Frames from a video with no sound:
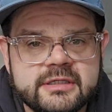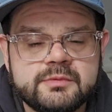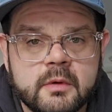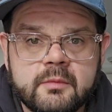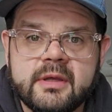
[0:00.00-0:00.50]

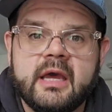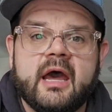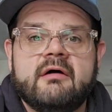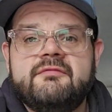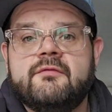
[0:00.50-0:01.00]
What we
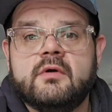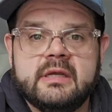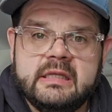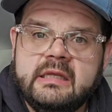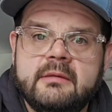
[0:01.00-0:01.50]
have for an
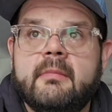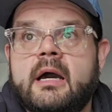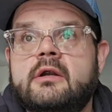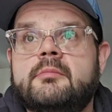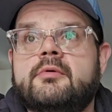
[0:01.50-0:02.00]
E
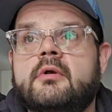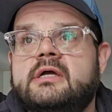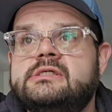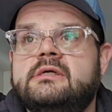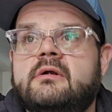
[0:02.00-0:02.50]
minor
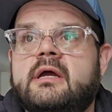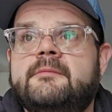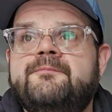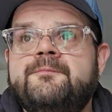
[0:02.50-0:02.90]
progression, right?